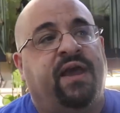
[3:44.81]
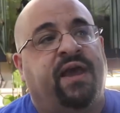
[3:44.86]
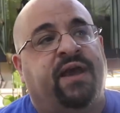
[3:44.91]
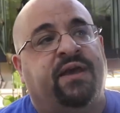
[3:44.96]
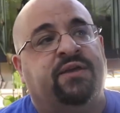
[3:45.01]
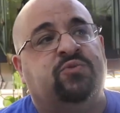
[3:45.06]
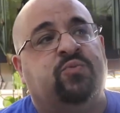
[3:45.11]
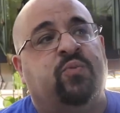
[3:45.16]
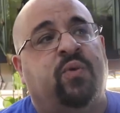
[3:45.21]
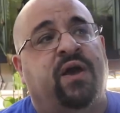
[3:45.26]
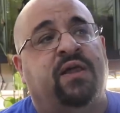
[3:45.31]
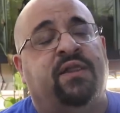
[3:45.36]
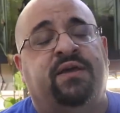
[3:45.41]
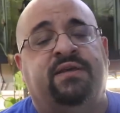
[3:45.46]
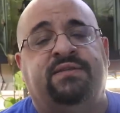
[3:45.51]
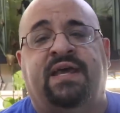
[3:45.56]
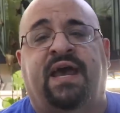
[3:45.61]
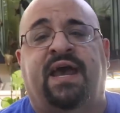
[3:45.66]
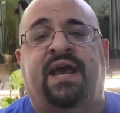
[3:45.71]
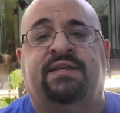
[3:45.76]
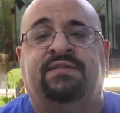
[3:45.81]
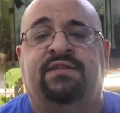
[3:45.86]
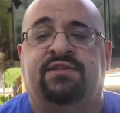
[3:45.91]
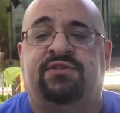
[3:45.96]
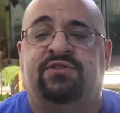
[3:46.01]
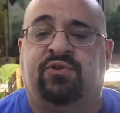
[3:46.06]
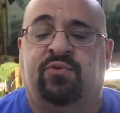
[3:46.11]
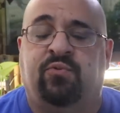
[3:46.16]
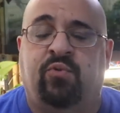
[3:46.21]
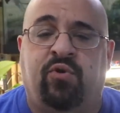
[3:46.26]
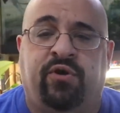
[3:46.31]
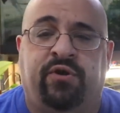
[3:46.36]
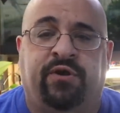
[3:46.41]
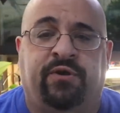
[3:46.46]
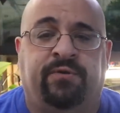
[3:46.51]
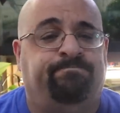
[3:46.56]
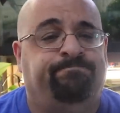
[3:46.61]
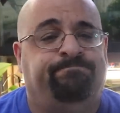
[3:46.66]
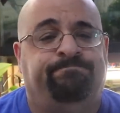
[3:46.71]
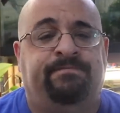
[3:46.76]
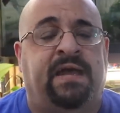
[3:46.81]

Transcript: as well as access to water.